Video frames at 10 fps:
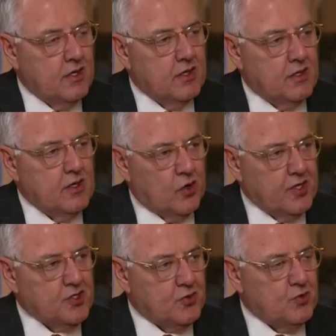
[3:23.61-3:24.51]
the
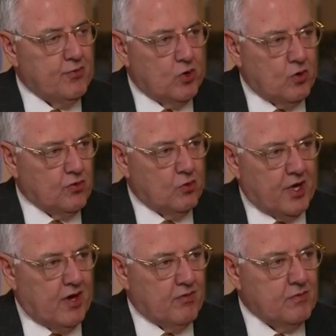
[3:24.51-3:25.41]
earnings and revenue growth that we
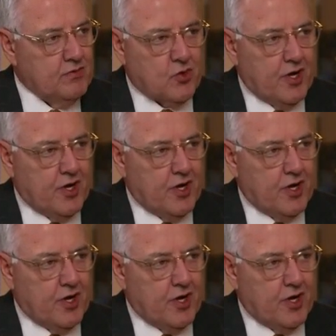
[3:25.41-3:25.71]
have. It's great.